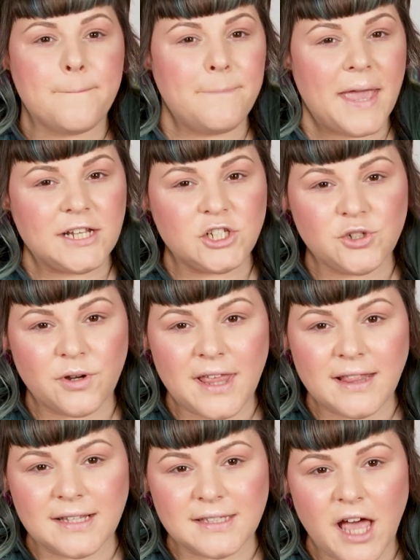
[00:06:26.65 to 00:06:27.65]
Make sure
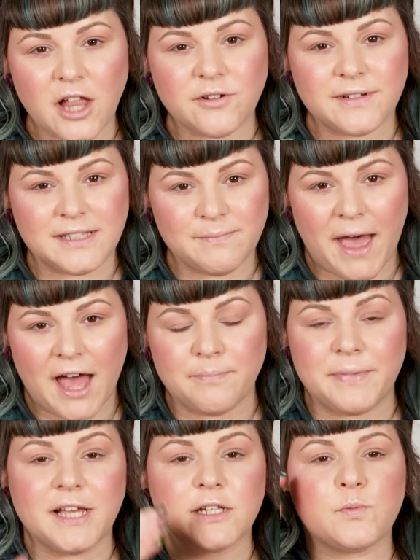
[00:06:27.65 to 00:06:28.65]
that this color is matte
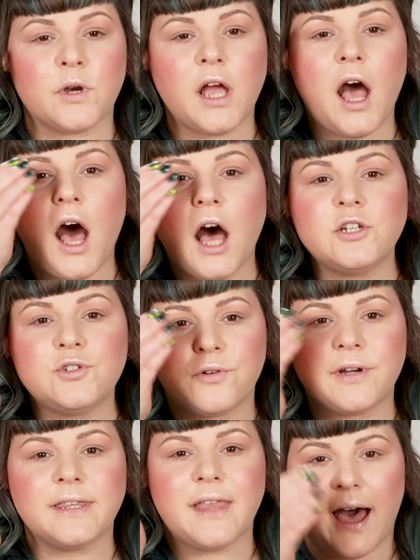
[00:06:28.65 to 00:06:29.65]
because we're
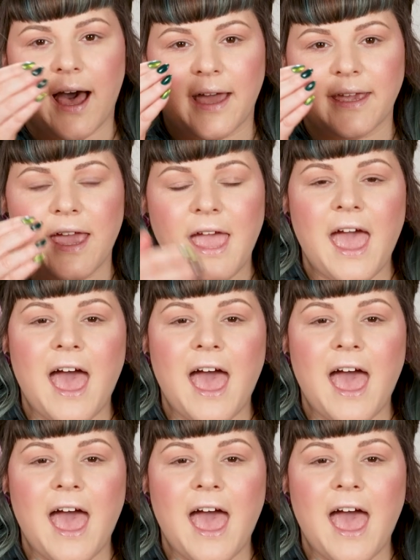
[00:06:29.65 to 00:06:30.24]
contouring the eye.